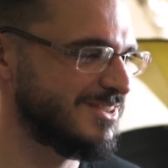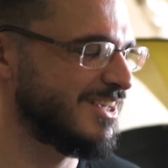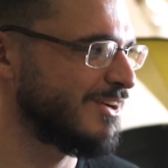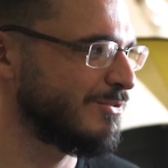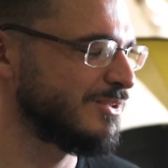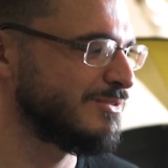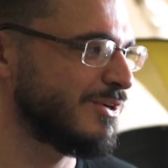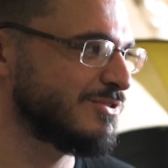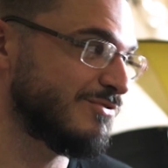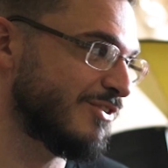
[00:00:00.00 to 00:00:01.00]
Yeah, one
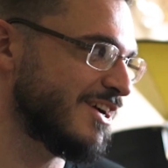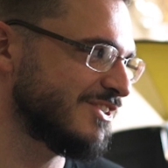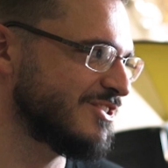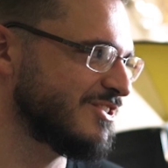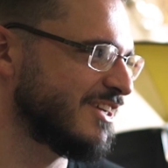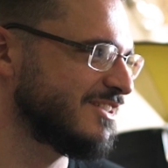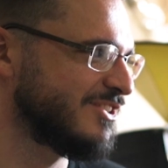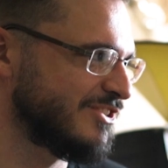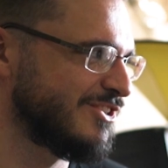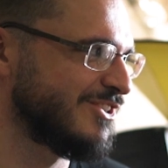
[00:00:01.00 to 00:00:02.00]
was fresh, is like
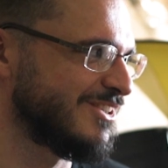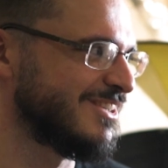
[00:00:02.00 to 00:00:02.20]
this year.